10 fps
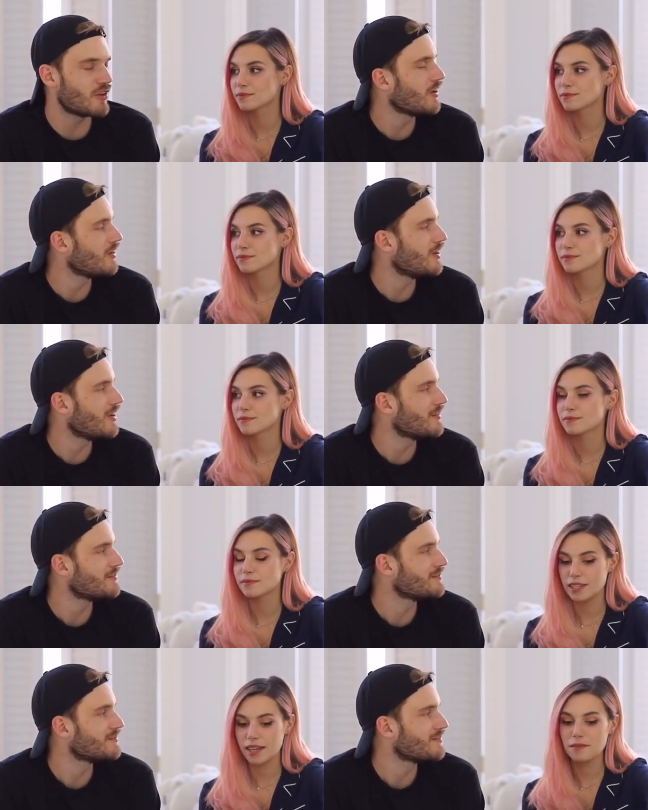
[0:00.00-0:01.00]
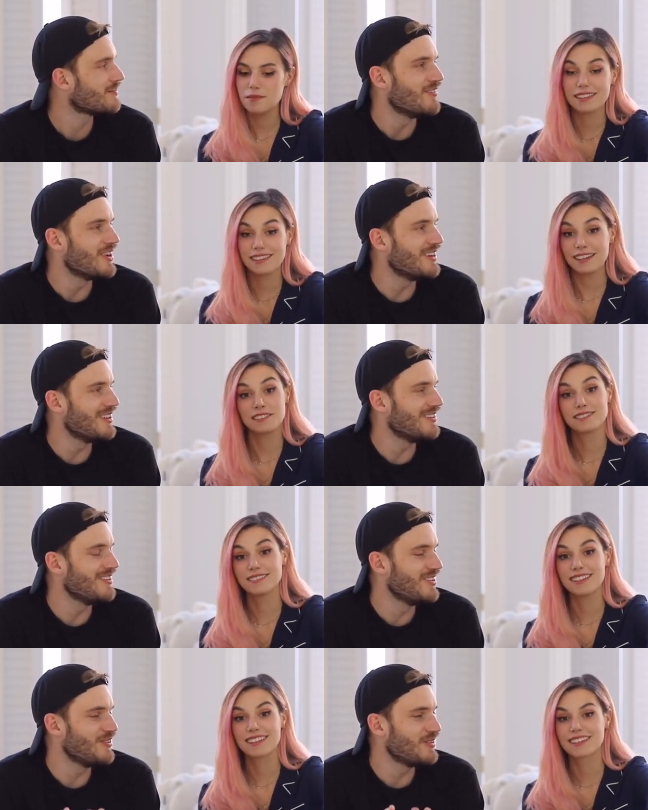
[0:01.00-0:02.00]
Speaker 1: strong, you know?
Speaker 2: Yeah, it But
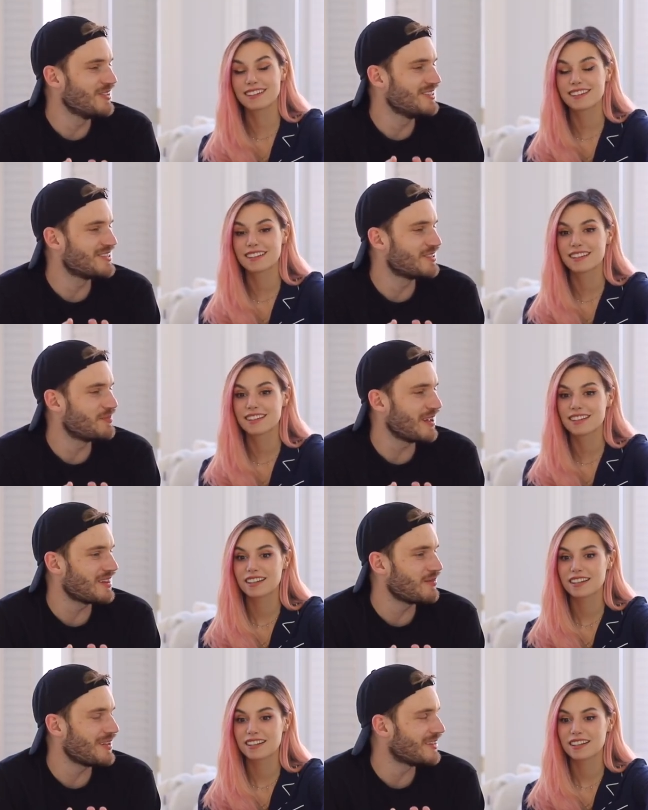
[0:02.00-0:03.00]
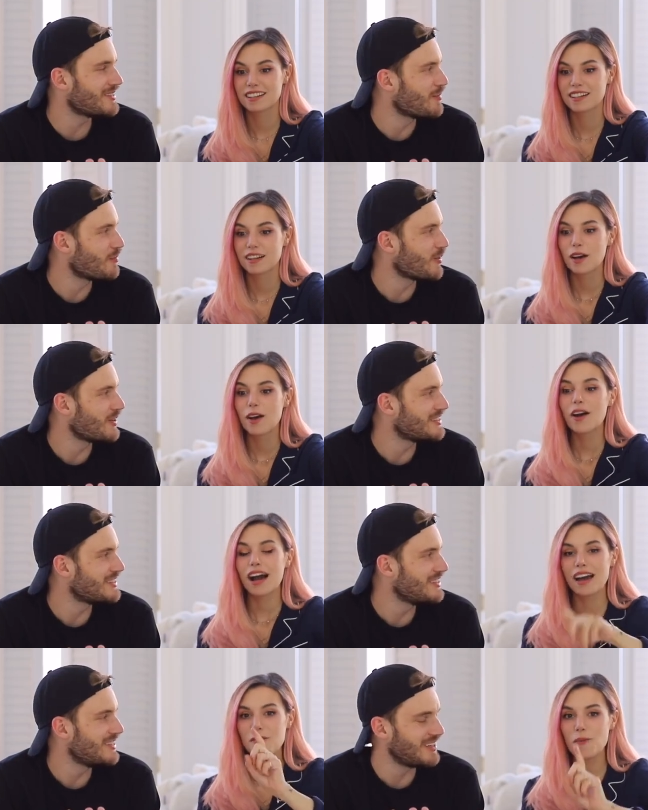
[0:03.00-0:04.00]
did.
Speaker 1: You, you suspected me at some
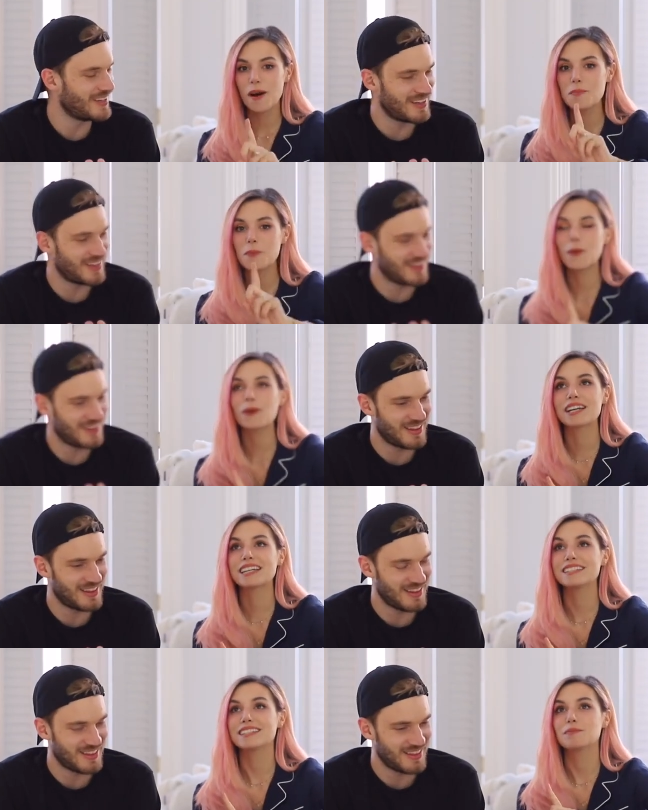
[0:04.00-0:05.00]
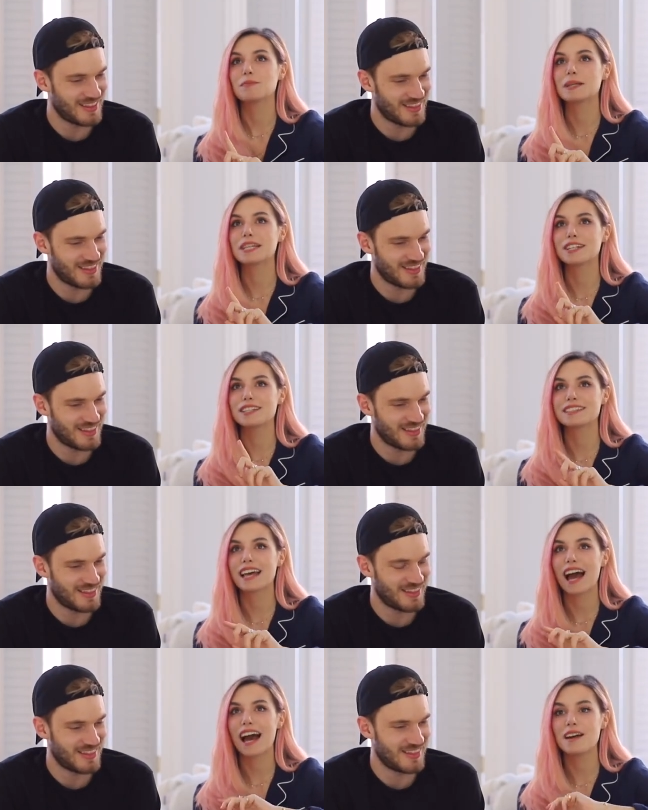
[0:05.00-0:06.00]
points, didn't at you? At
Speaker 2: one point,
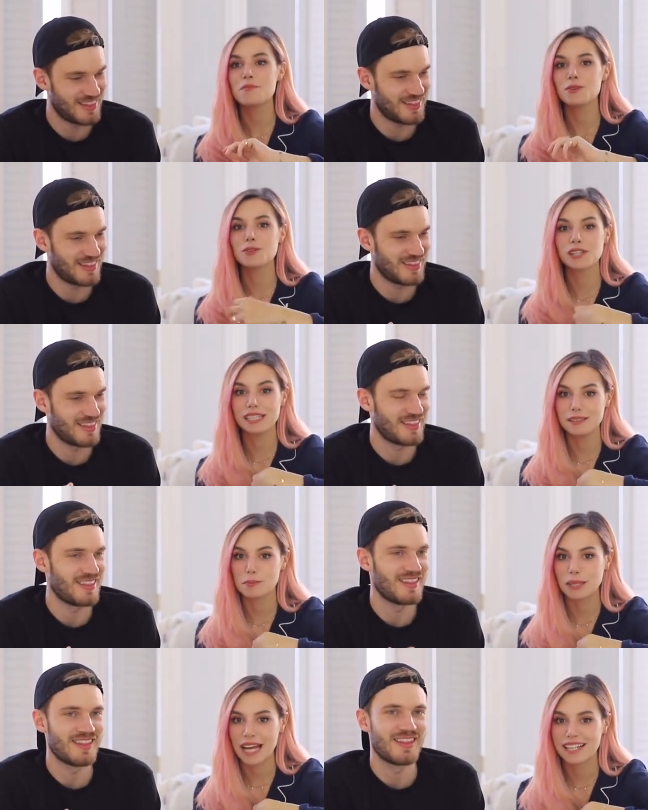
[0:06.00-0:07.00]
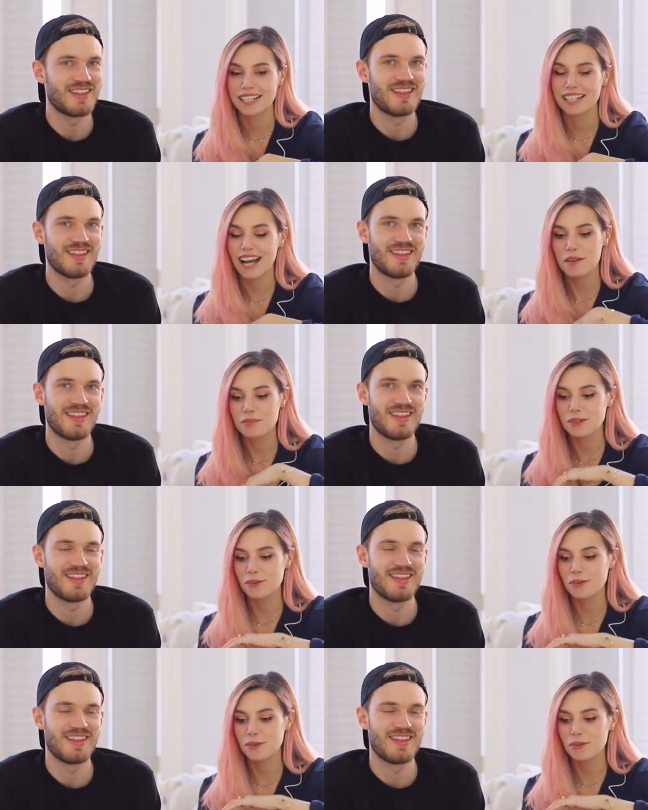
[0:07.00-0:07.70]
because I'm usually the planner. I'm